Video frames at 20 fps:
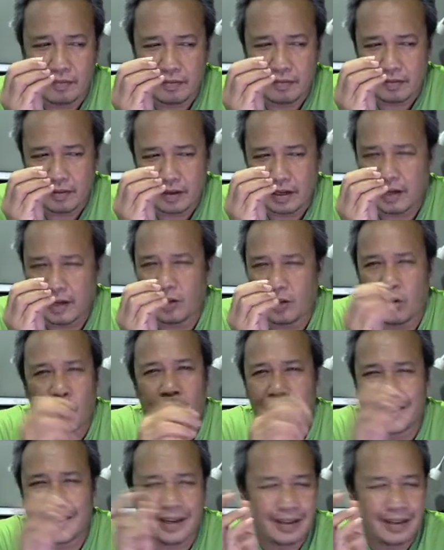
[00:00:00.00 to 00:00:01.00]
In all
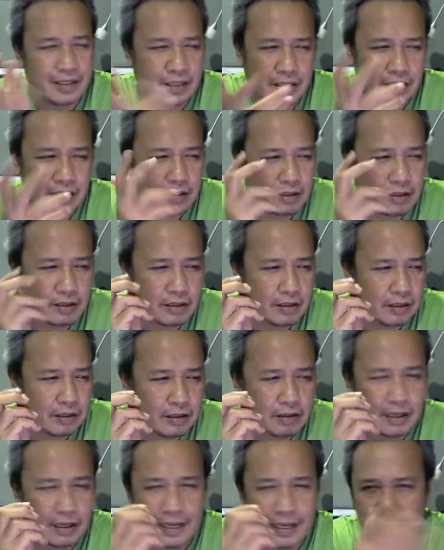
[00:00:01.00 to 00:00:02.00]
cases,
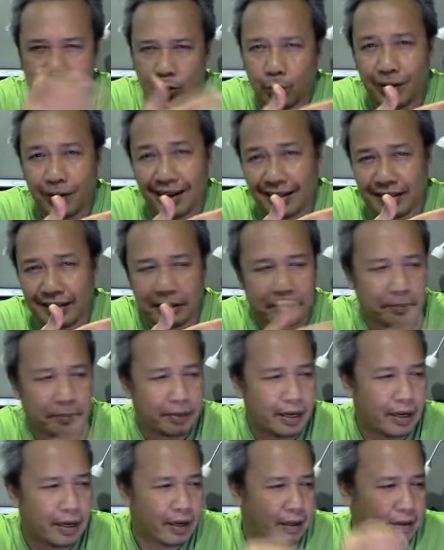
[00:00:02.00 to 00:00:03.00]
like squares are
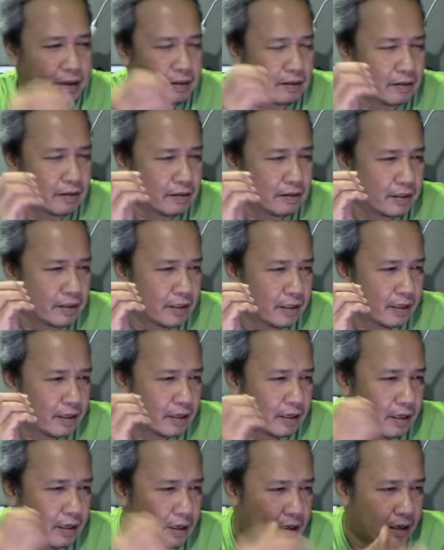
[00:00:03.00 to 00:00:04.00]
males,
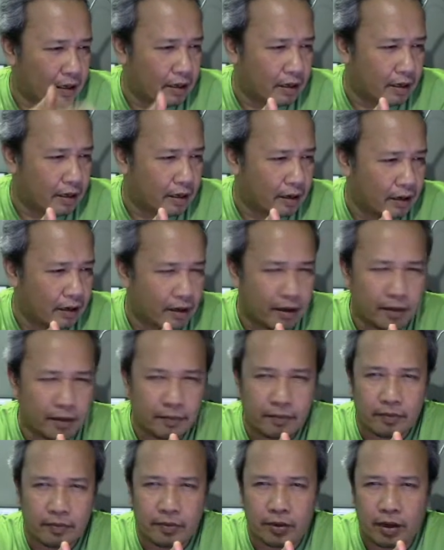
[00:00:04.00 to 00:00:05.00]

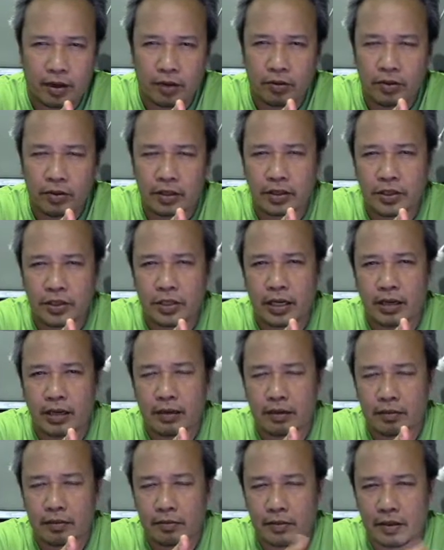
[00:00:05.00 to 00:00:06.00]
rounded
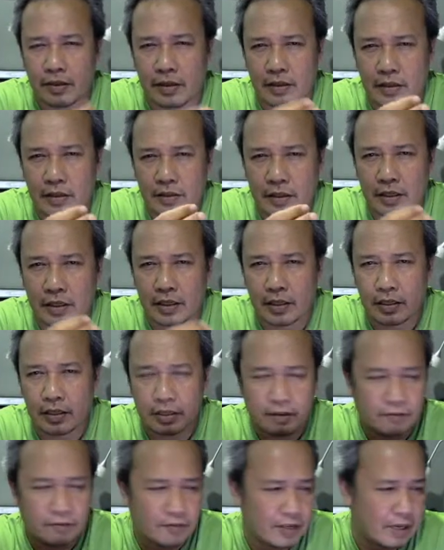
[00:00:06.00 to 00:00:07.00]
the circles
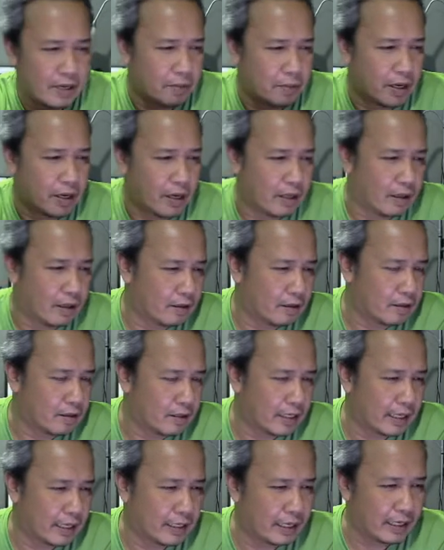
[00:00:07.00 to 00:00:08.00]
are females,
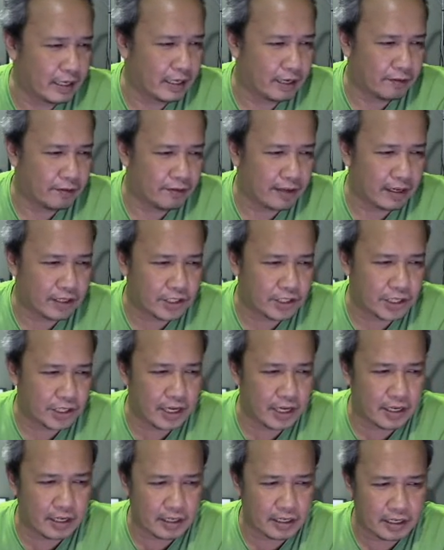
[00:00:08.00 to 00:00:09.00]
and then if they are
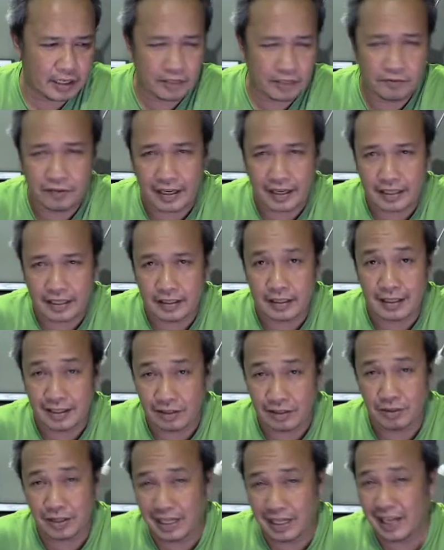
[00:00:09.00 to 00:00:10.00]
shaded, is affected.
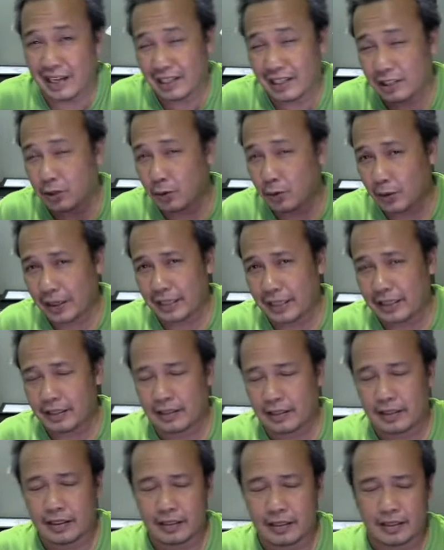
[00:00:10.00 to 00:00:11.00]
So that is
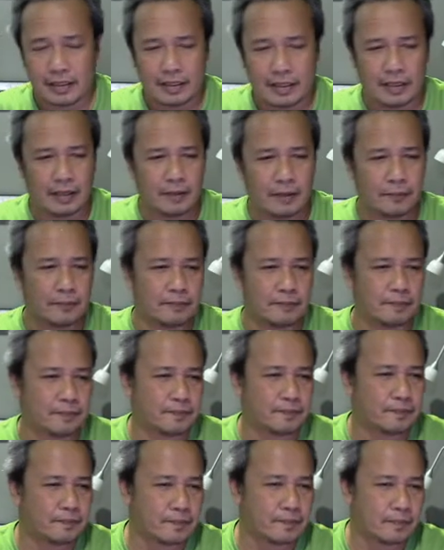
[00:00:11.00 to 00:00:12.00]
quite um,
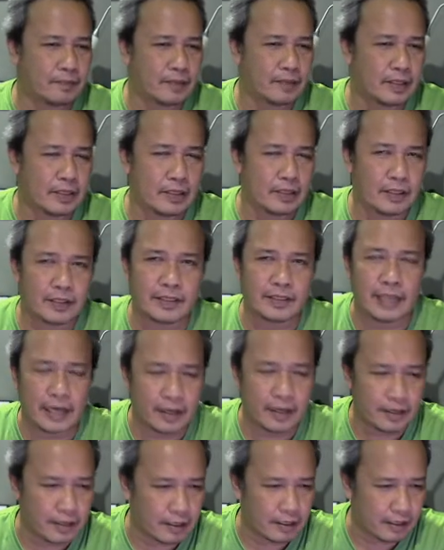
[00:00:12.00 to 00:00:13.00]

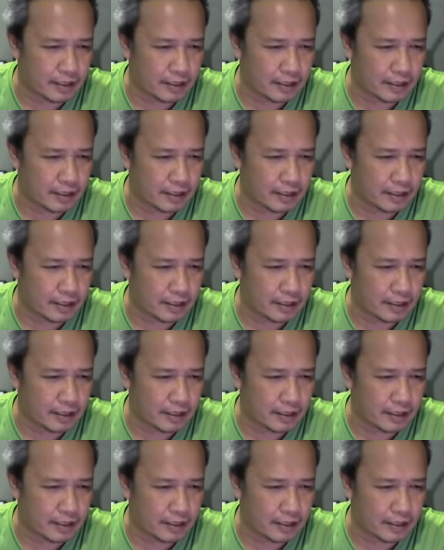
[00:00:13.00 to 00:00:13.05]
standard.